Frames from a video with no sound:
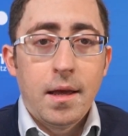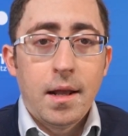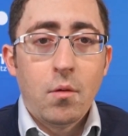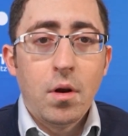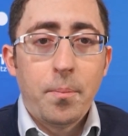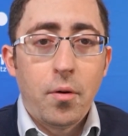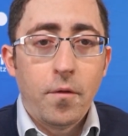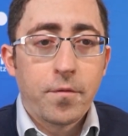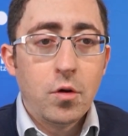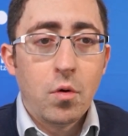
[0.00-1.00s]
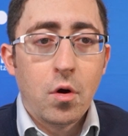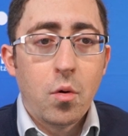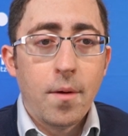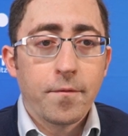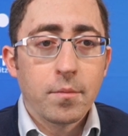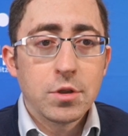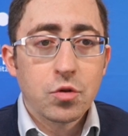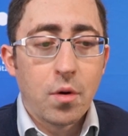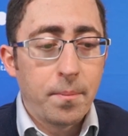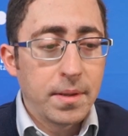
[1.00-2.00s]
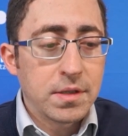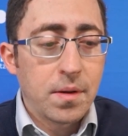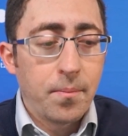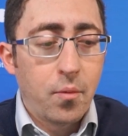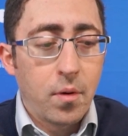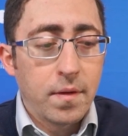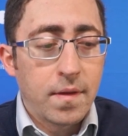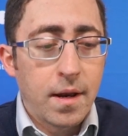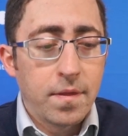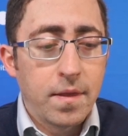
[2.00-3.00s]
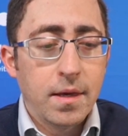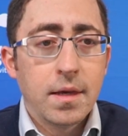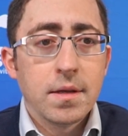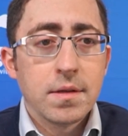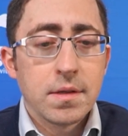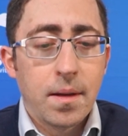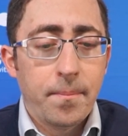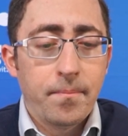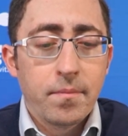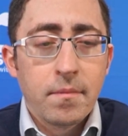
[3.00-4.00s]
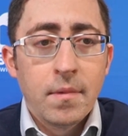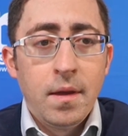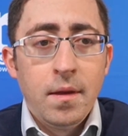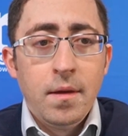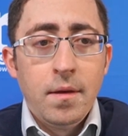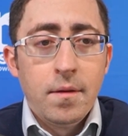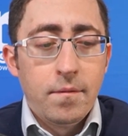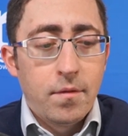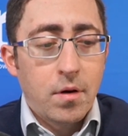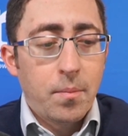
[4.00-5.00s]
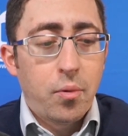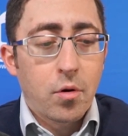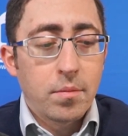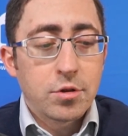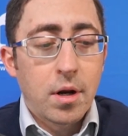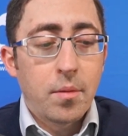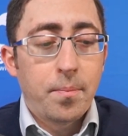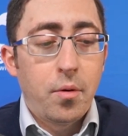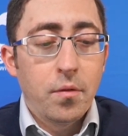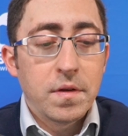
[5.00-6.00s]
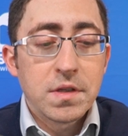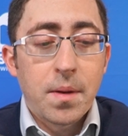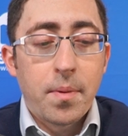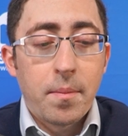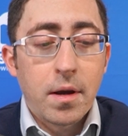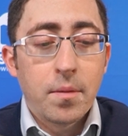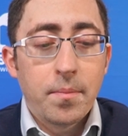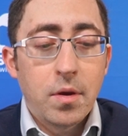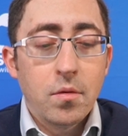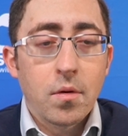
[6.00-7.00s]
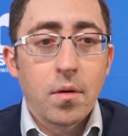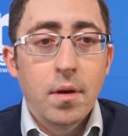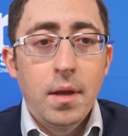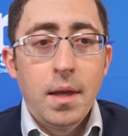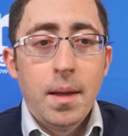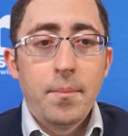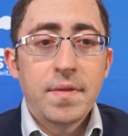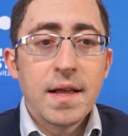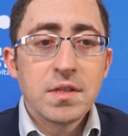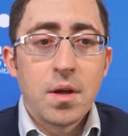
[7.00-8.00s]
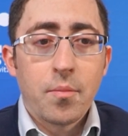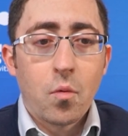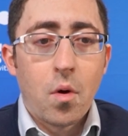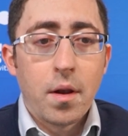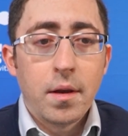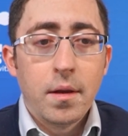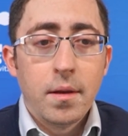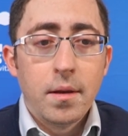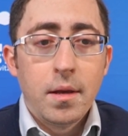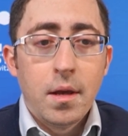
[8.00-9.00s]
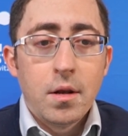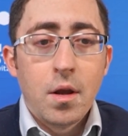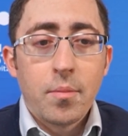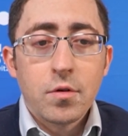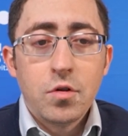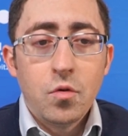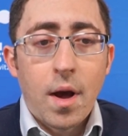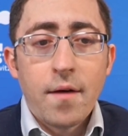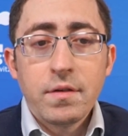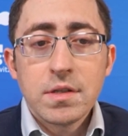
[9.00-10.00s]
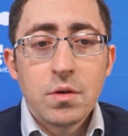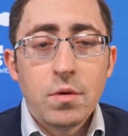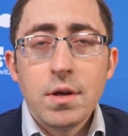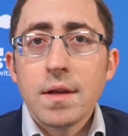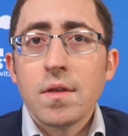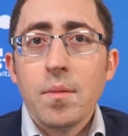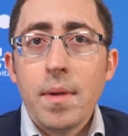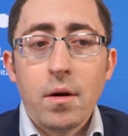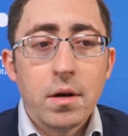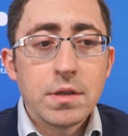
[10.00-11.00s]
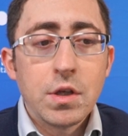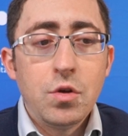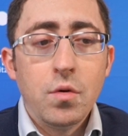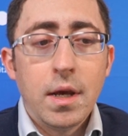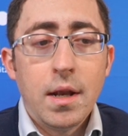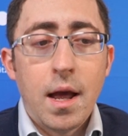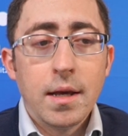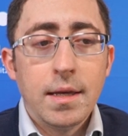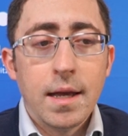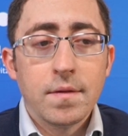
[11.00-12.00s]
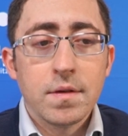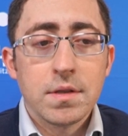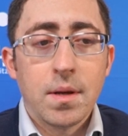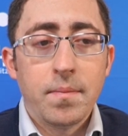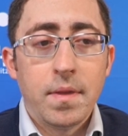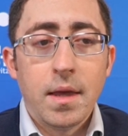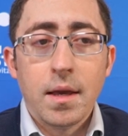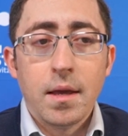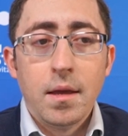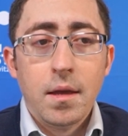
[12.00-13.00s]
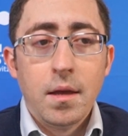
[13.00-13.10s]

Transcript: And I want to pull for you a quote from Trump at some point that I think is very important. I'm trying to pull this up on my computer. But that's number one. Number two, obviously, when you get to the merits, you cannot get to something